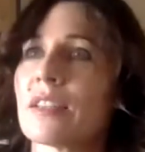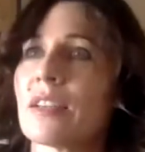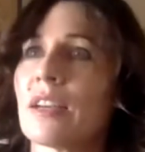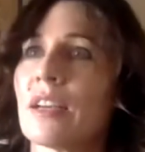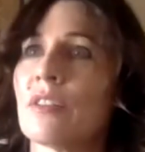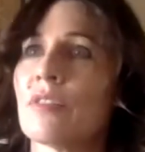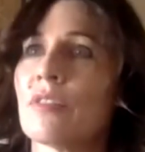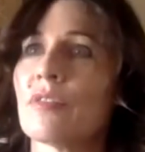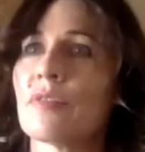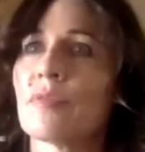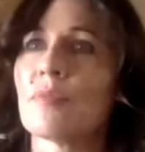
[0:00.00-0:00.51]

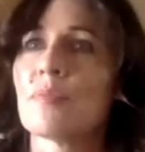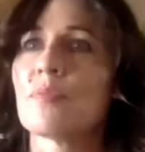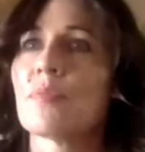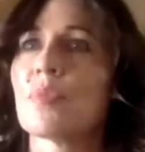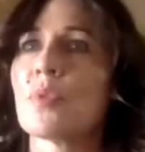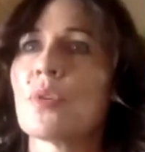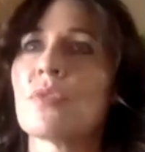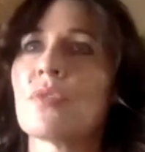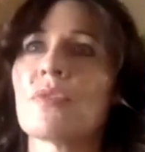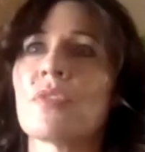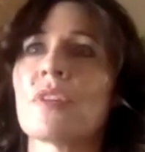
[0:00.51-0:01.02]
kind of
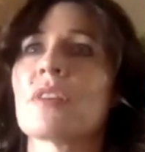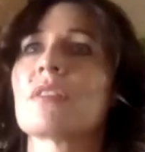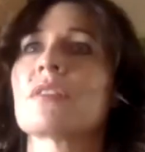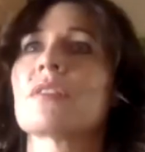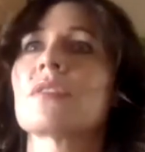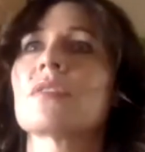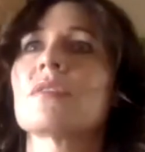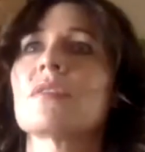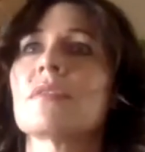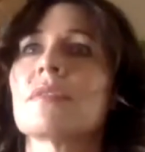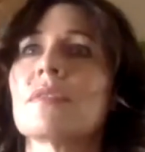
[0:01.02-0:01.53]
perfect
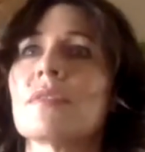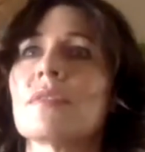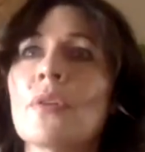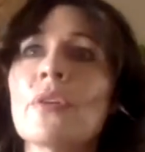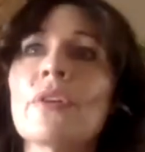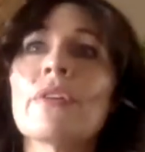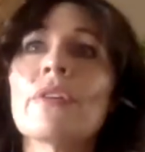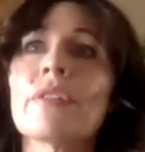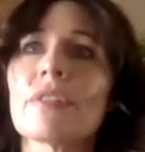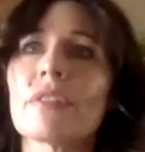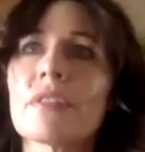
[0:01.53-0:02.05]

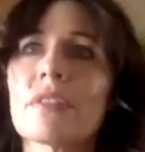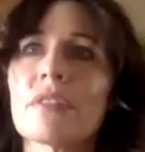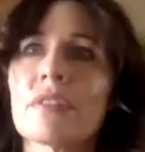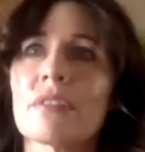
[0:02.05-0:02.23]
earth,